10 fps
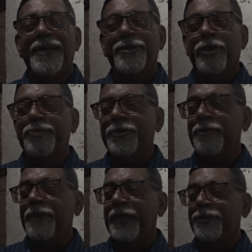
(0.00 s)
Groups
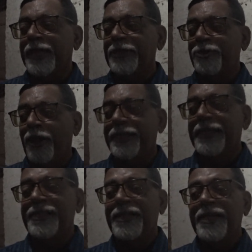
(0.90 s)
where you can join
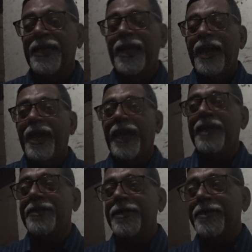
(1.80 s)
in.
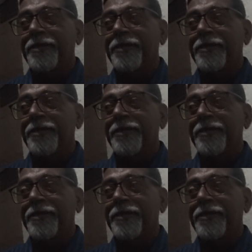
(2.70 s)
And